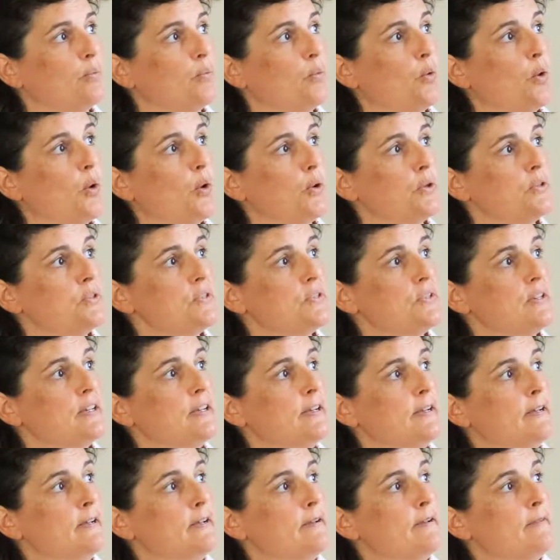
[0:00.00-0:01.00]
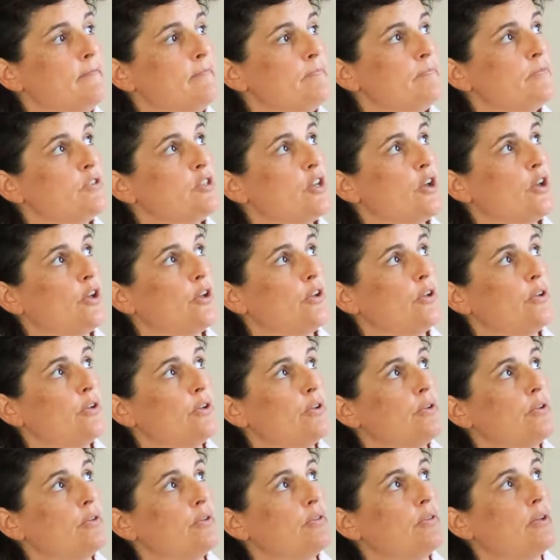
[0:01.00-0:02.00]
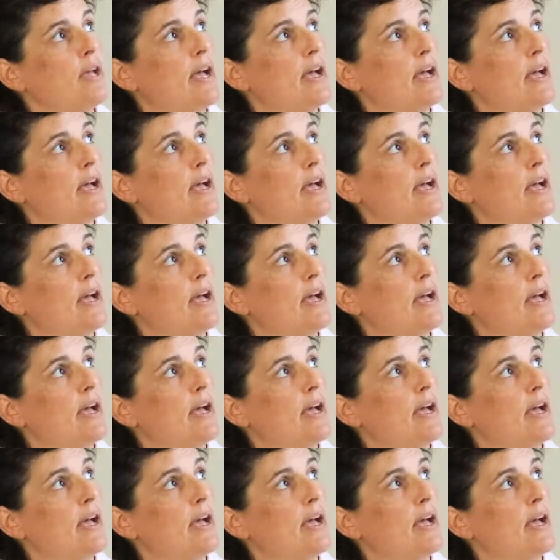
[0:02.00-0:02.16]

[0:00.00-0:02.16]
was. So,